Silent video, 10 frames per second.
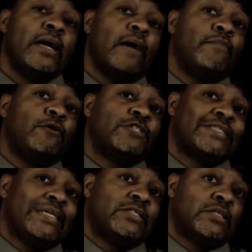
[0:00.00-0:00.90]
a
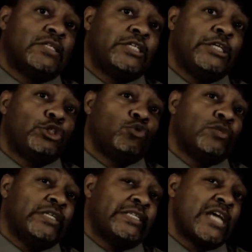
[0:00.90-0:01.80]
music teacher to teach you
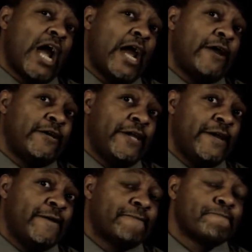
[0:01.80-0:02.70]
an entire
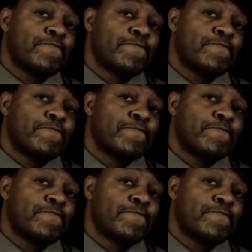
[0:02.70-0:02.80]
year.